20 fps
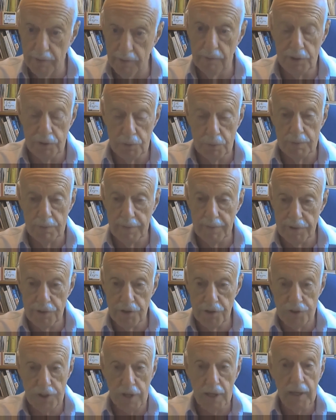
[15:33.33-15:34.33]
of which will
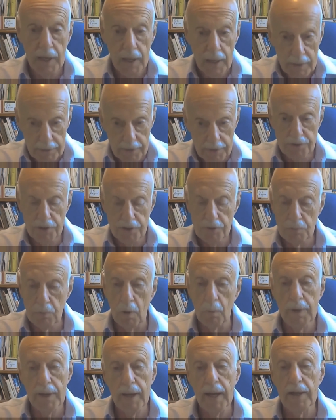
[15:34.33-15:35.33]
eventually say, this is
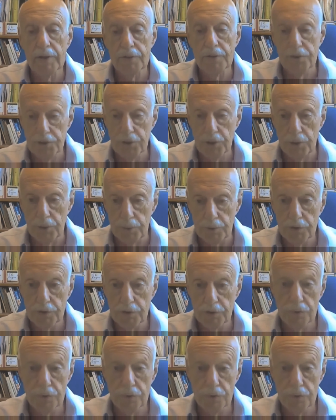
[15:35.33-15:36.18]
what we're going to do, this is